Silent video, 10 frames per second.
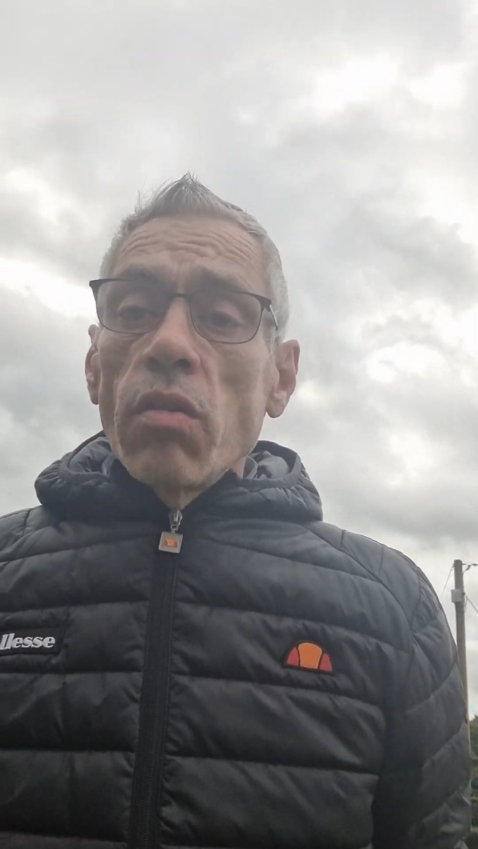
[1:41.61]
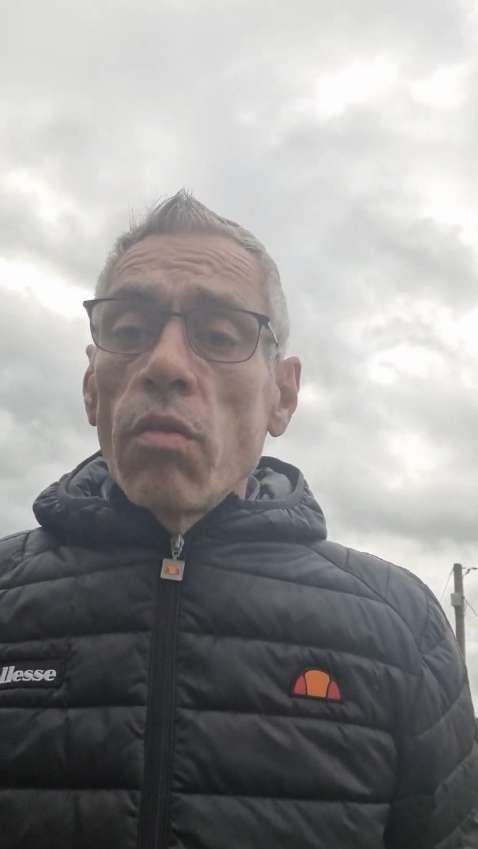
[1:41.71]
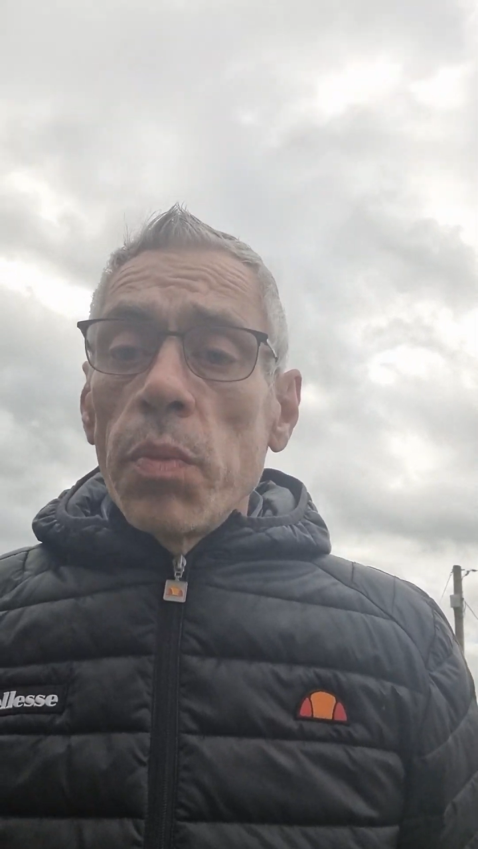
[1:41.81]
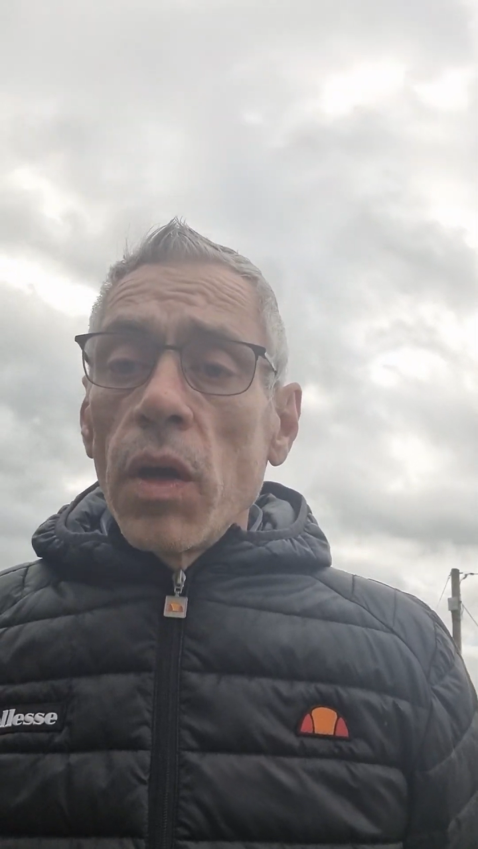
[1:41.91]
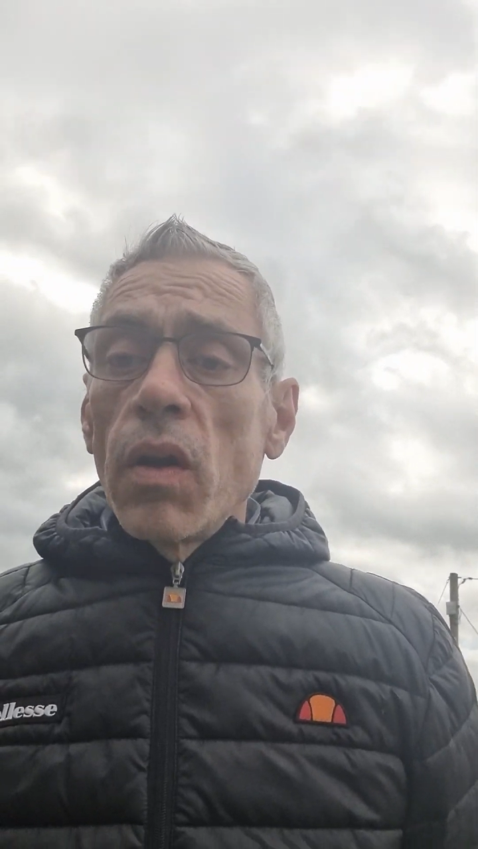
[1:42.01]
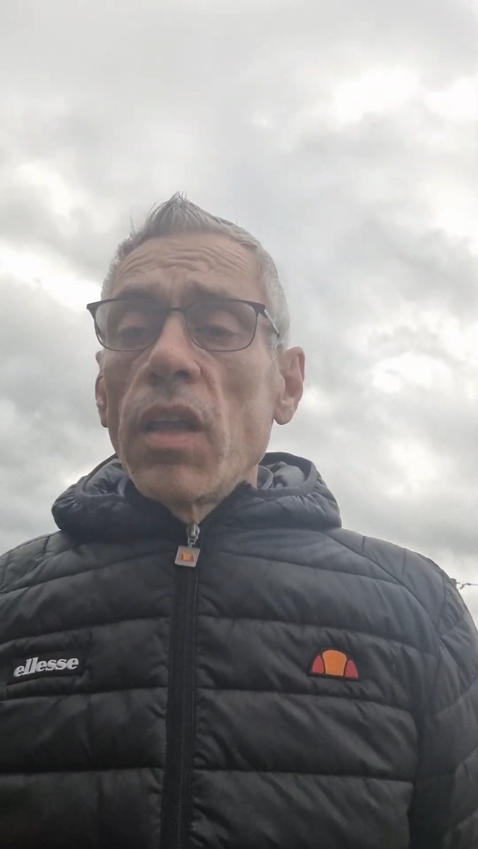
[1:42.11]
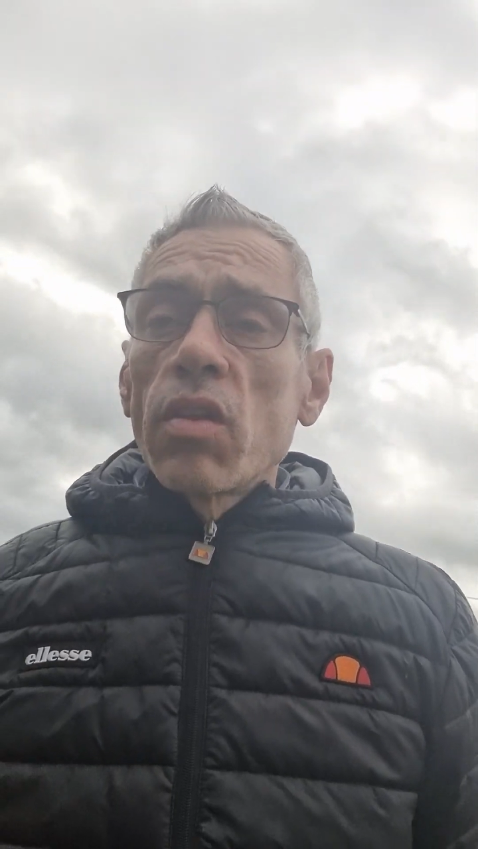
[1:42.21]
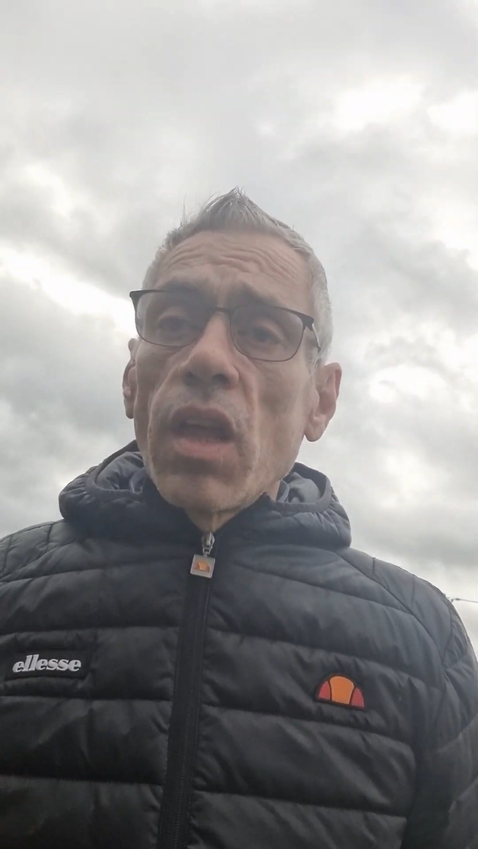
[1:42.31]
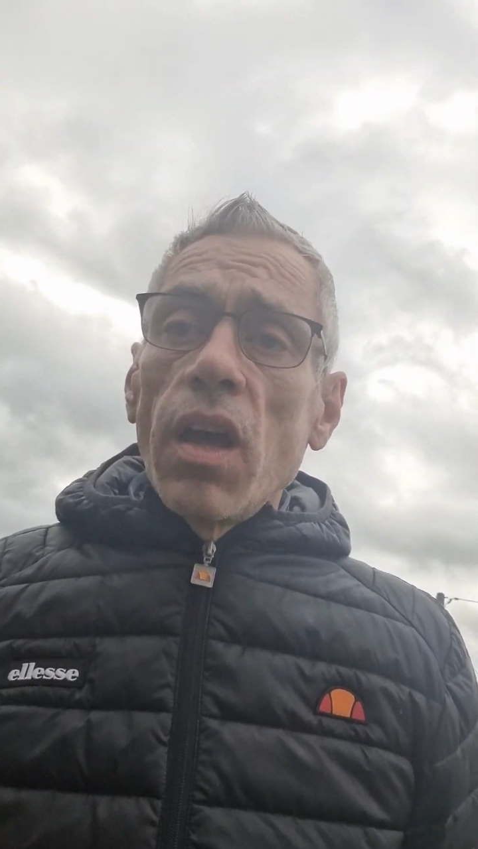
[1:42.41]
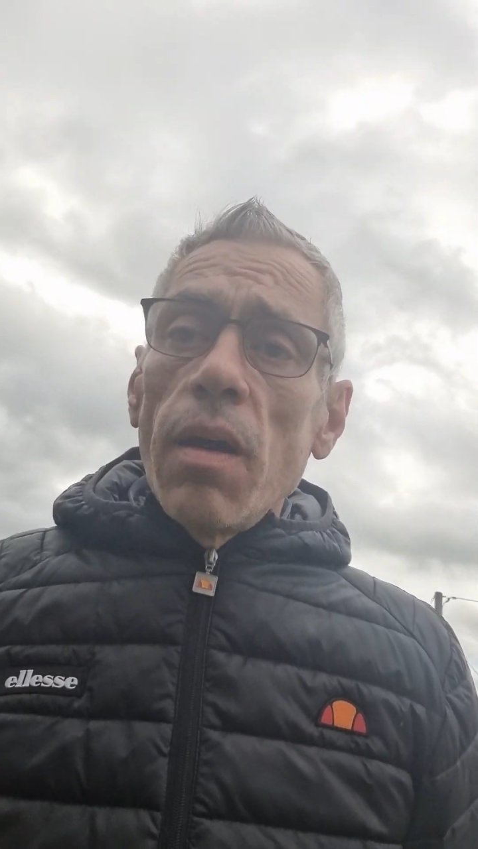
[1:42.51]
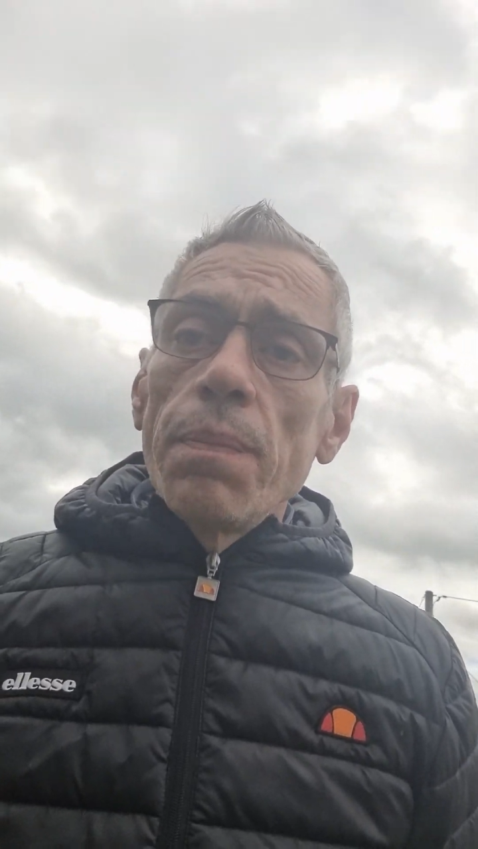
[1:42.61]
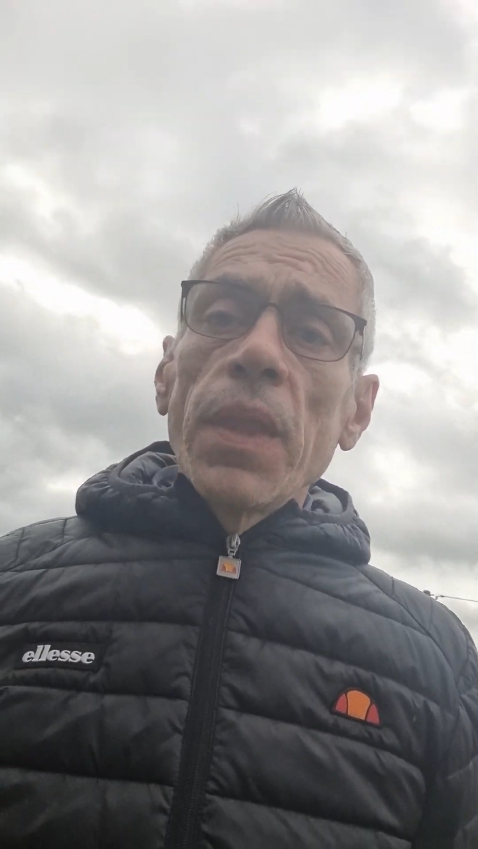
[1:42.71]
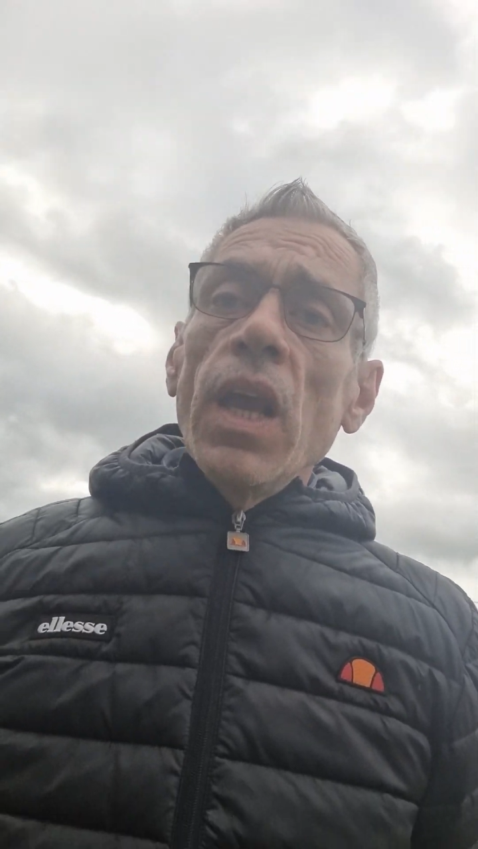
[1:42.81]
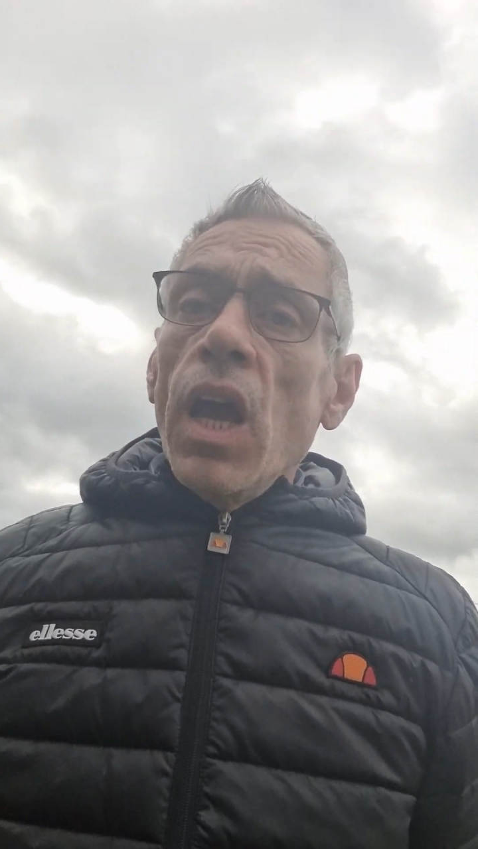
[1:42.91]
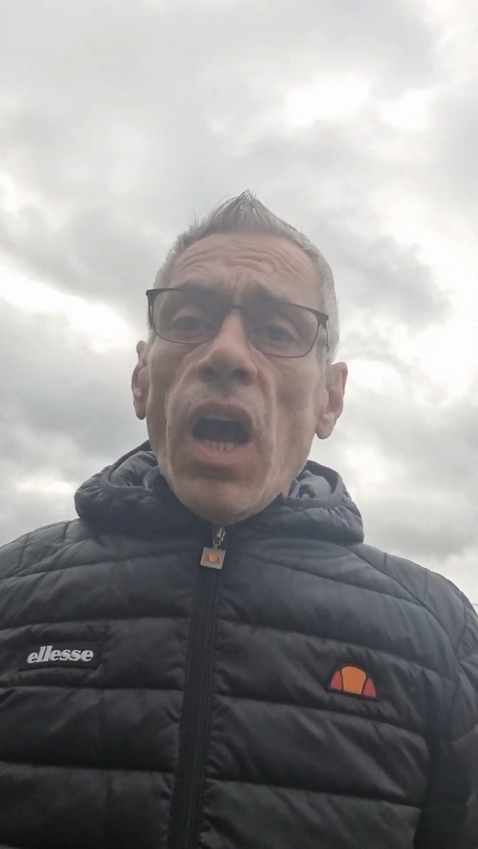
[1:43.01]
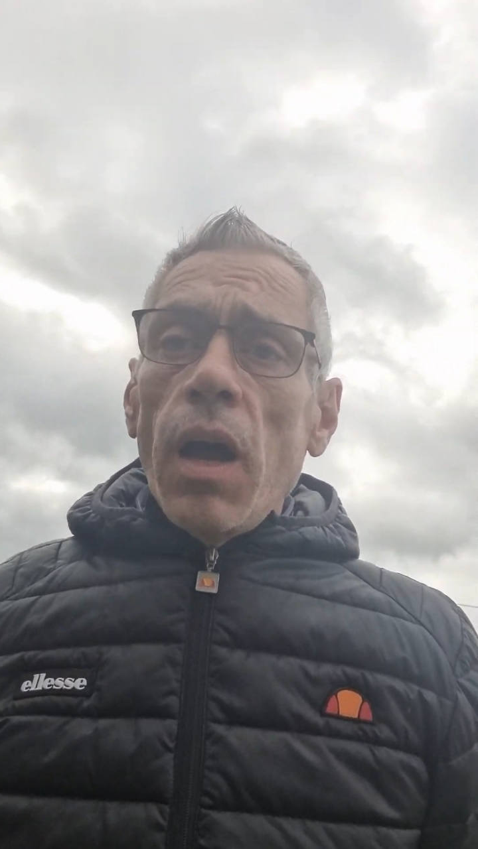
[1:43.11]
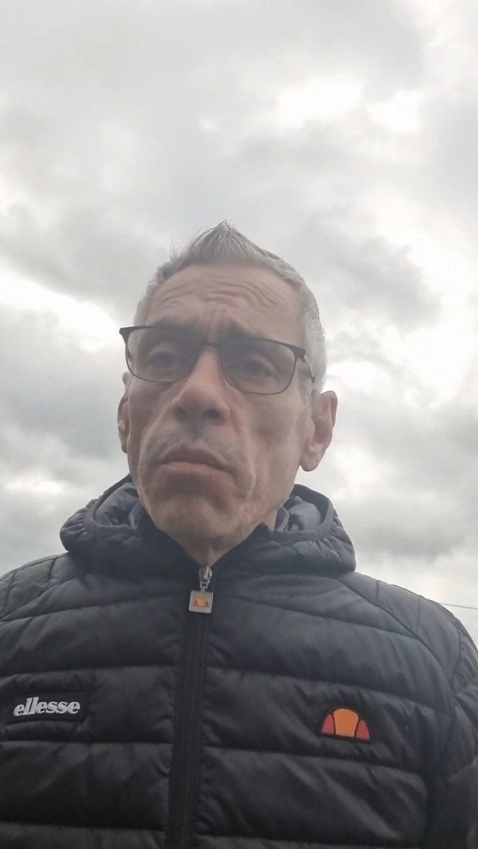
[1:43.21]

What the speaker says: To be honest, I'm